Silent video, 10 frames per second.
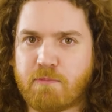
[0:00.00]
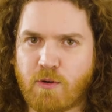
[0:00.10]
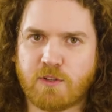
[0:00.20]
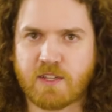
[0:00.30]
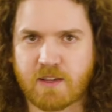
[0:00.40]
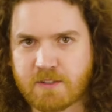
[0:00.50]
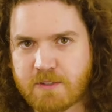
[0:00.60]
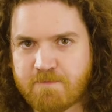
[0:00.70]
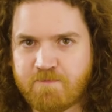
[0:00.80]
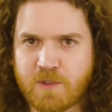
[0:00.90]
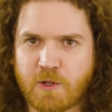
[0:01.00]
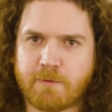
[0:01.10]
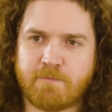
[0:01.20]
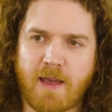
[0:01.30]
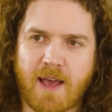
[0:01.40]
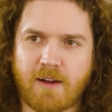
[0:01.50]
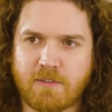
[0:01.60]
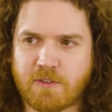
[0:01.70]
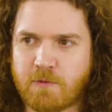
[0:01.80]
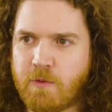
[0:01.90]
process. How
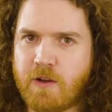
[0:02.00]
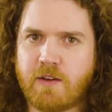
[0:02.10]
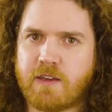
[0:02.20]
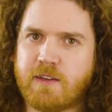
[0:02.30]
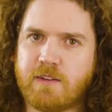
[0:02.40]
does it work